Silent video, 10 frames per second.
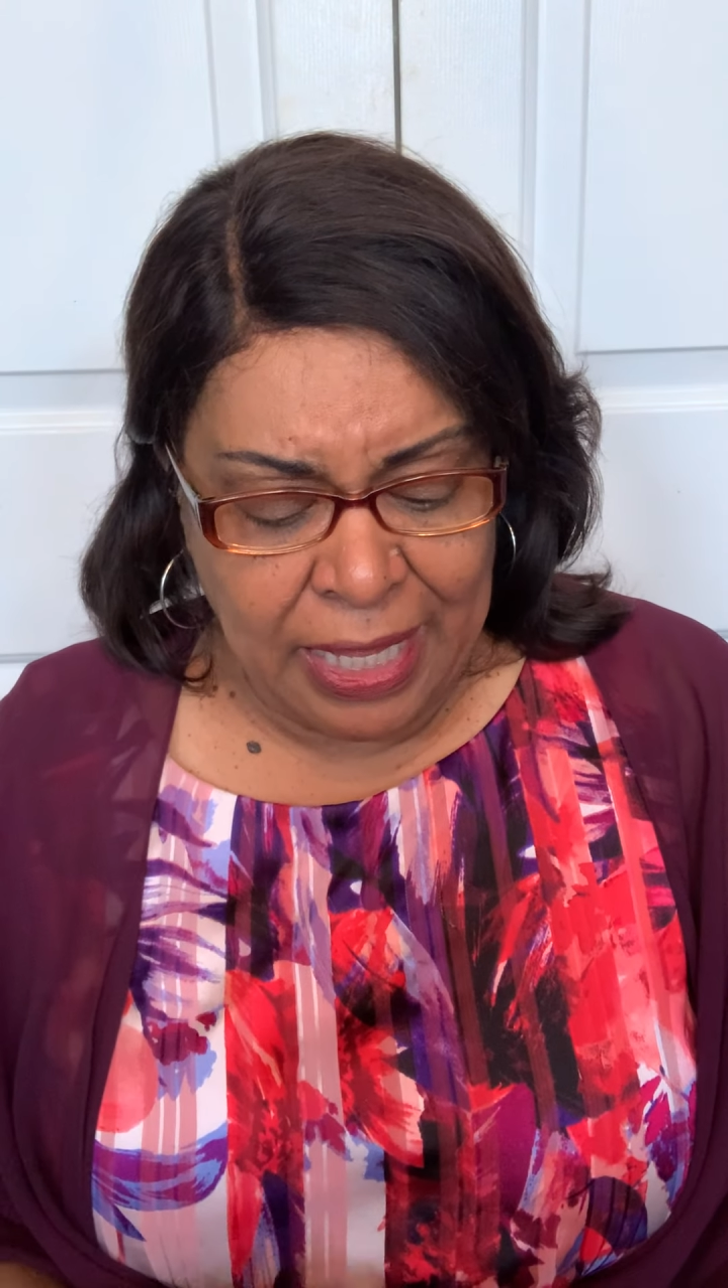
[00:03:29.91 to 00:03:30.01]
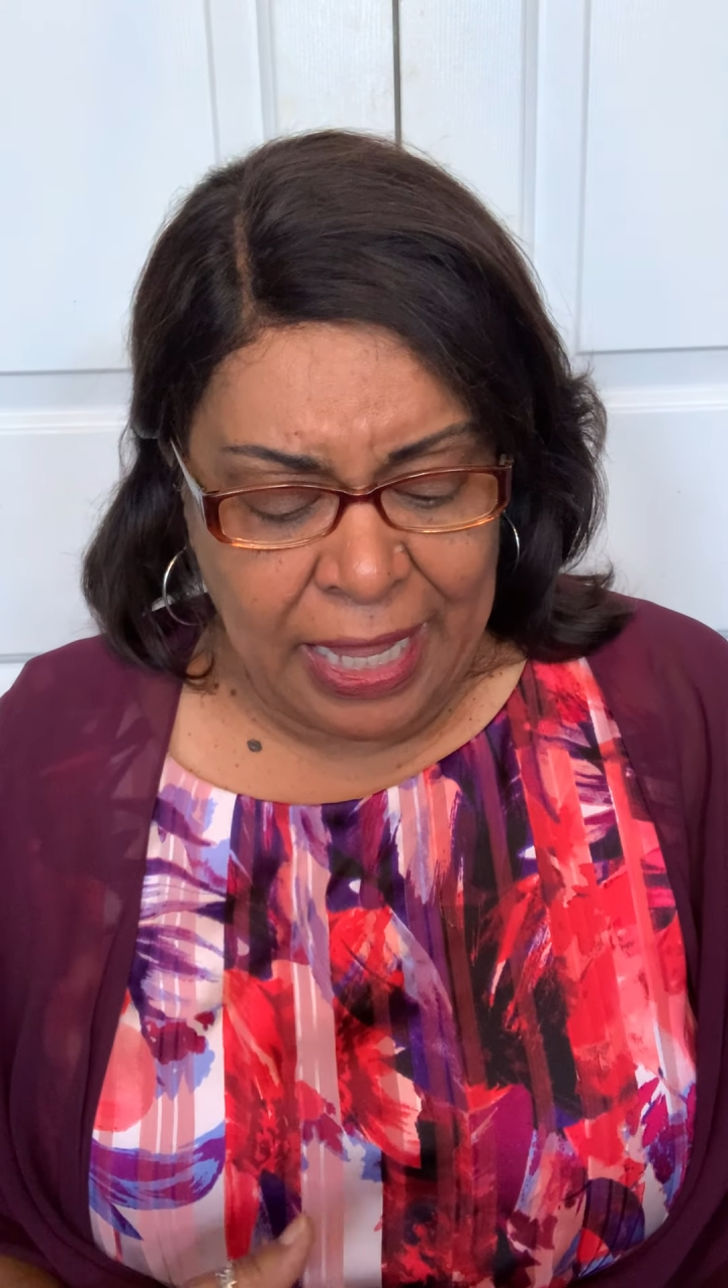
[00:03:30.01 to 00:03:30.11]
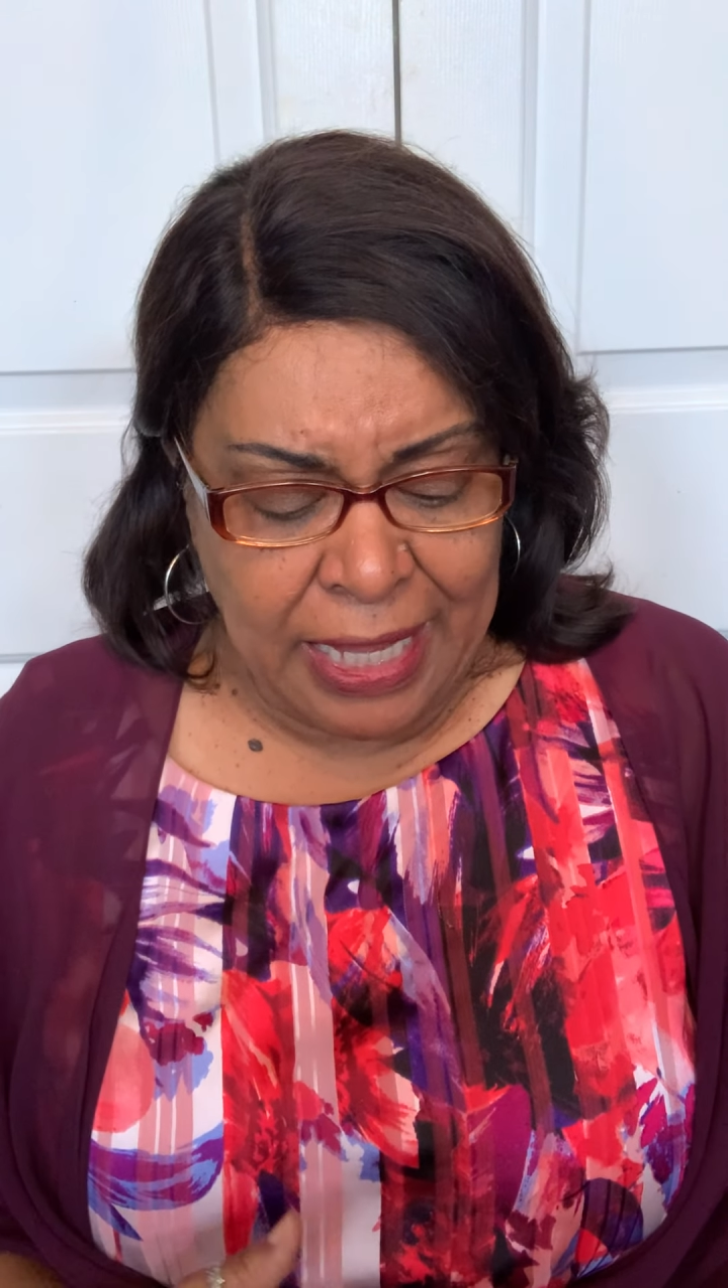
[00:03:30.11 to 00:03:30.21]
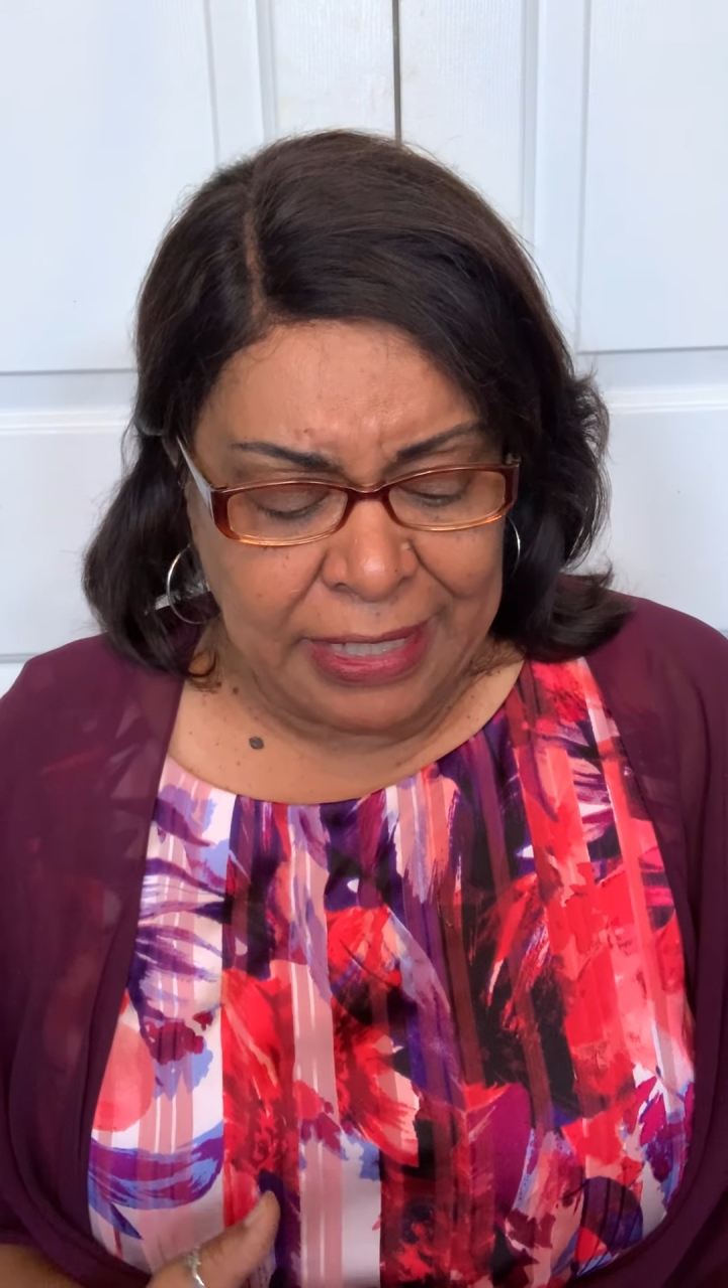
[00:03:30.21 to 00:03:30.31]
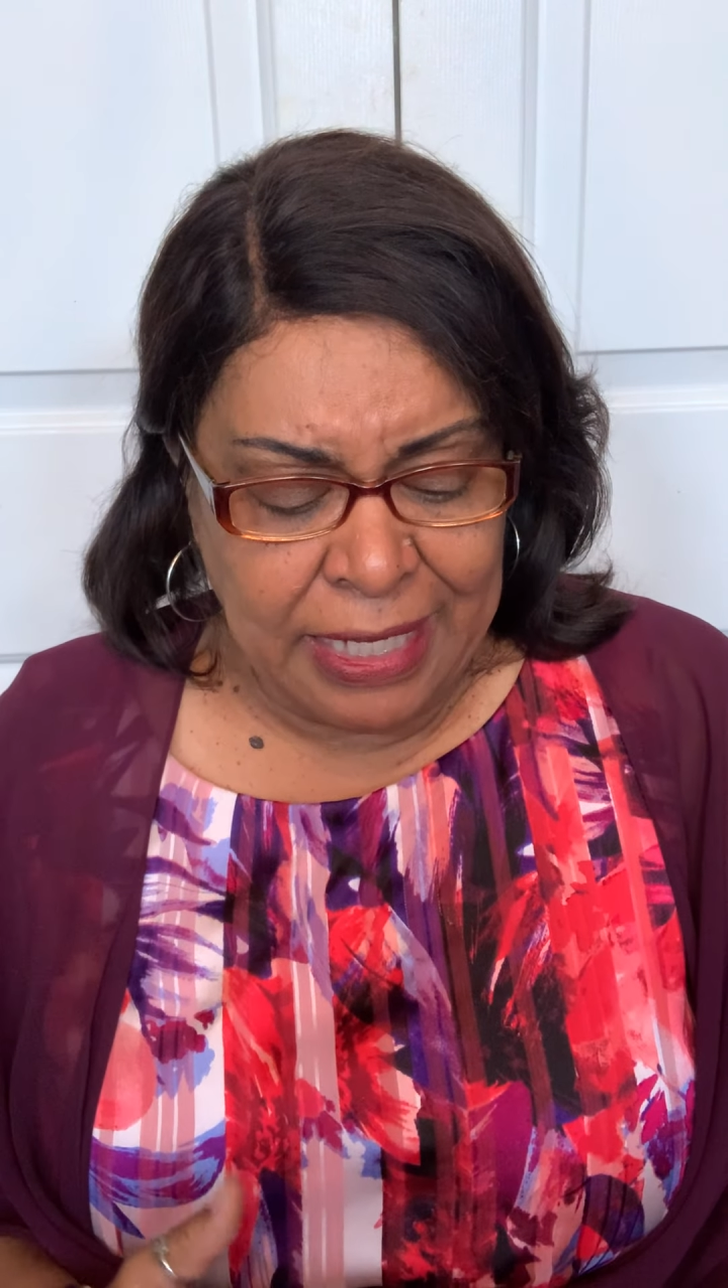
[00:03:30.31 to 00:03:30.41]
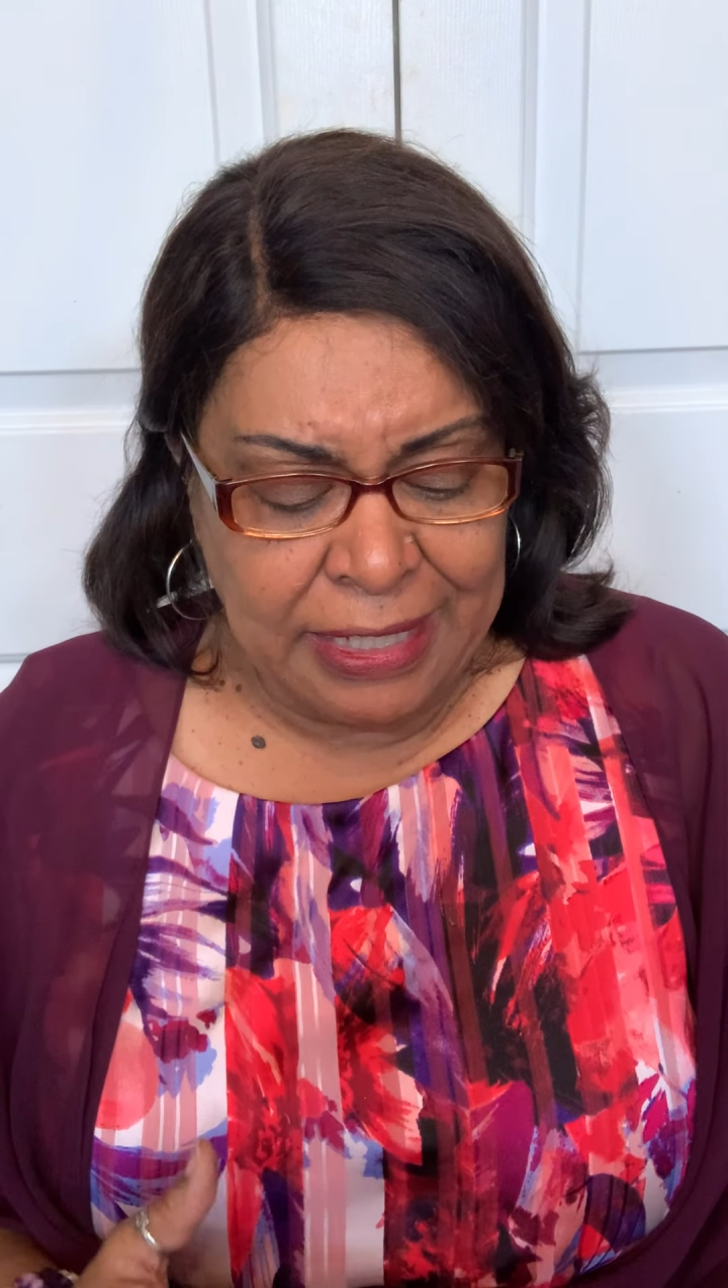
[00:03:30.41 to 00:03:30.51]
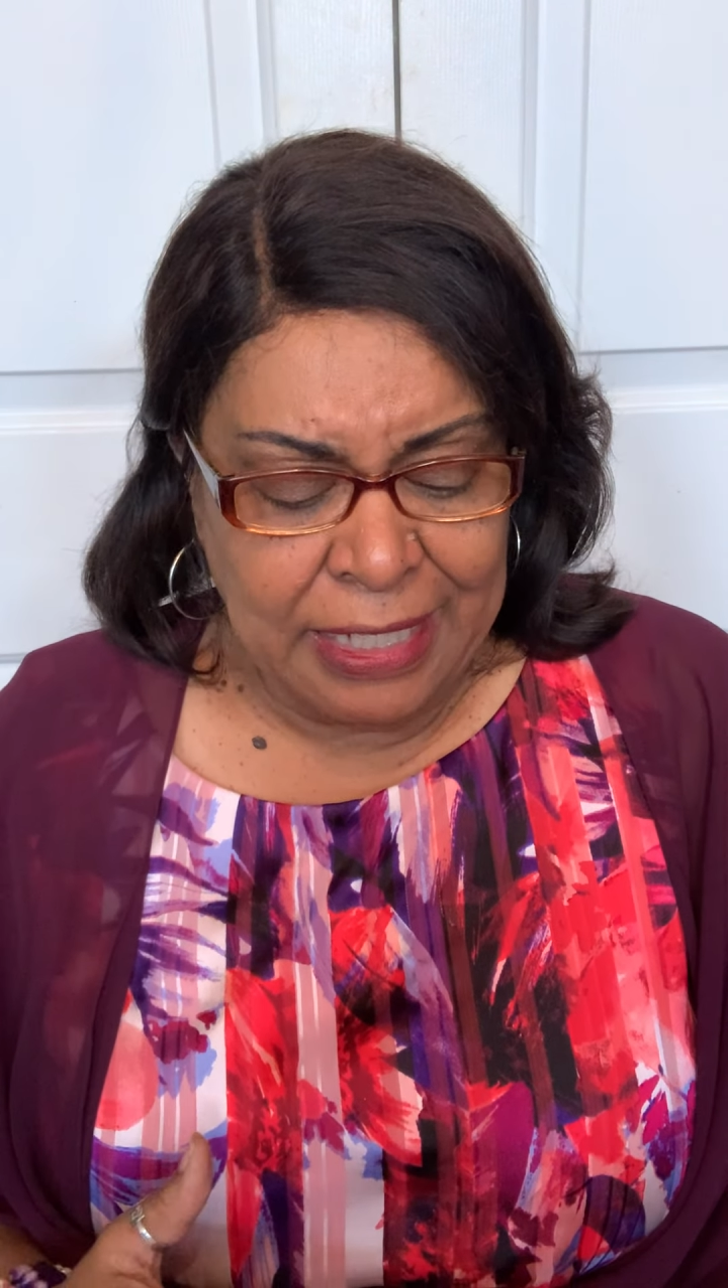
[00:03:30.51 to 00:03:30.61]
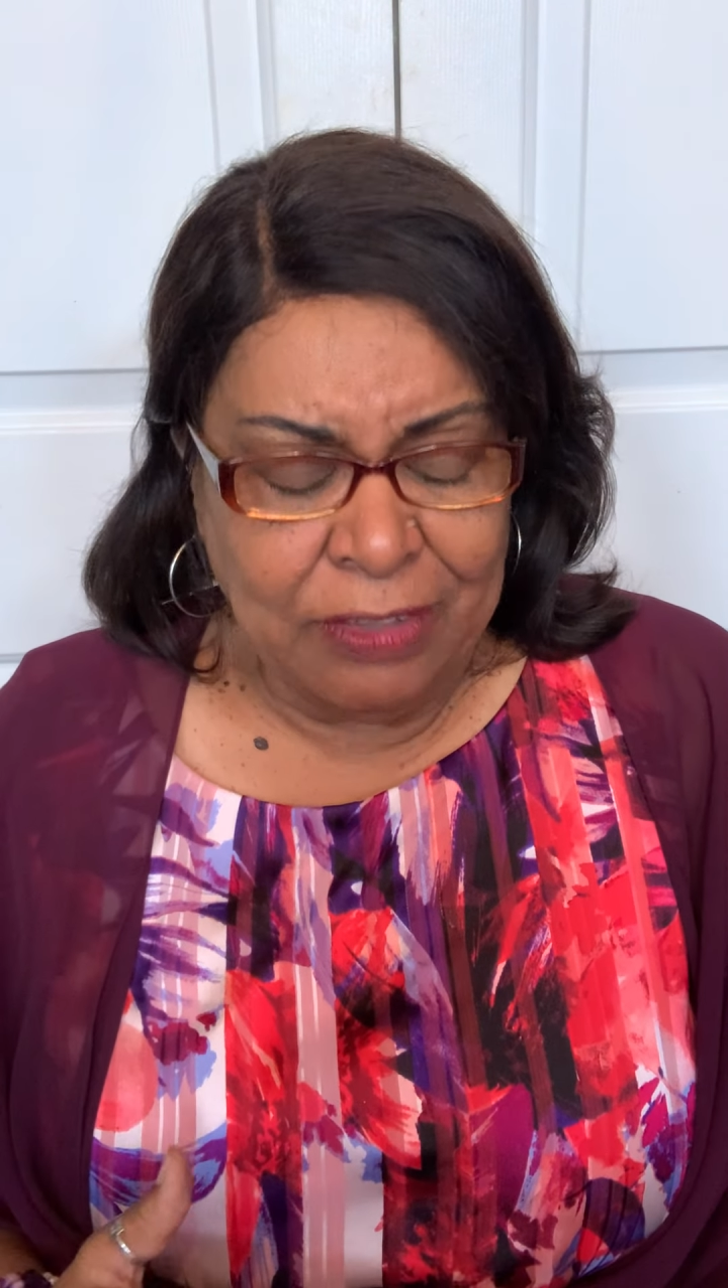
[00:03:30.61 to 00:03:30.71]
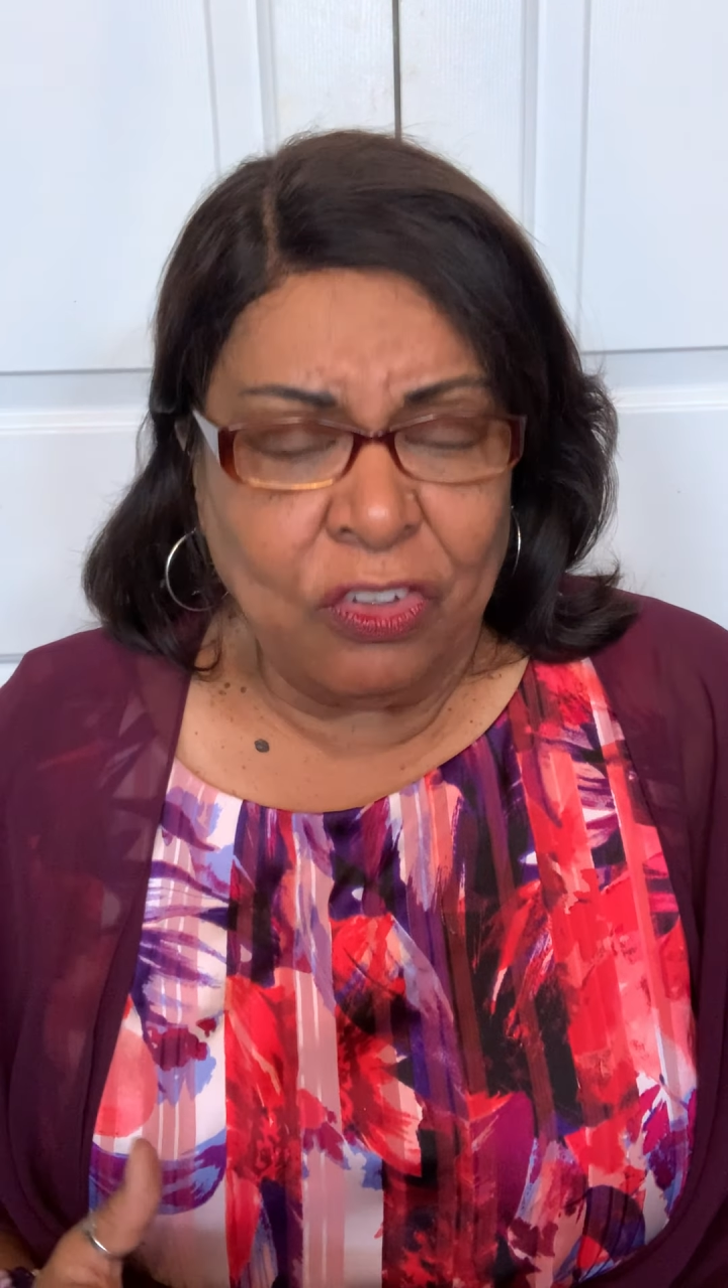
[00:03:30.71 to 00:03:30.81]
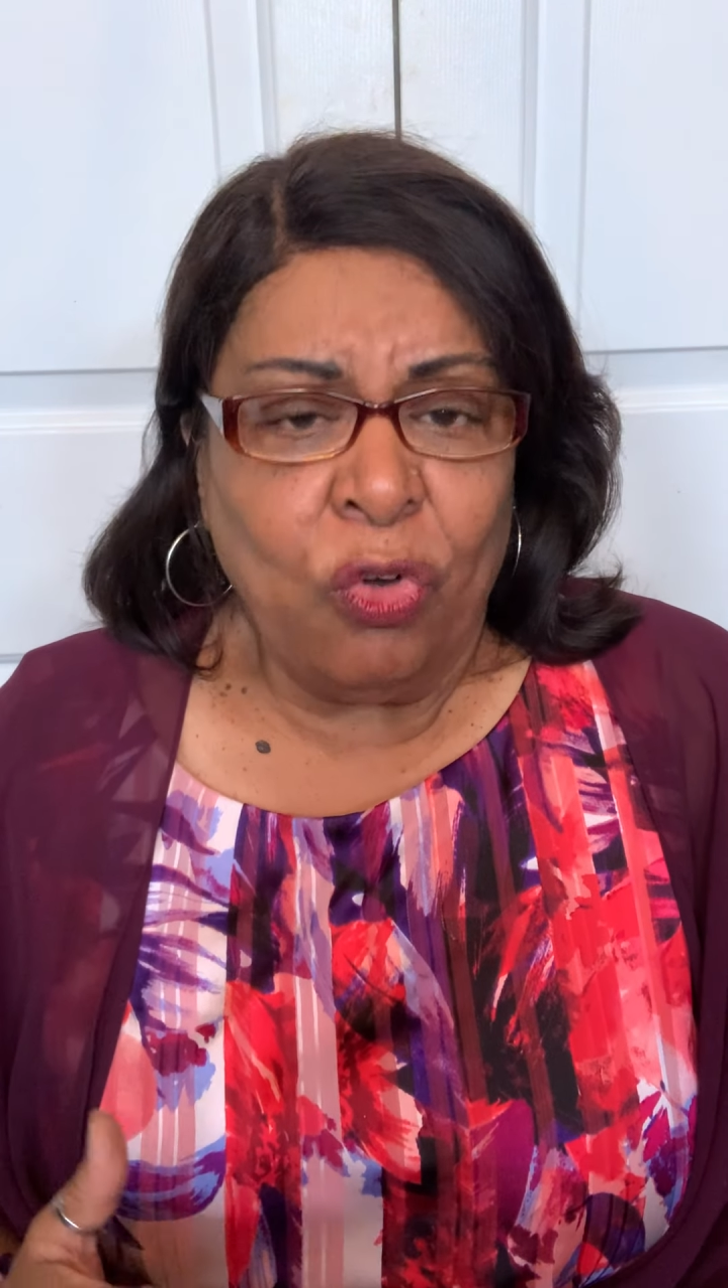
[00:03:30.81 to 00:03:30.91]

and and and it's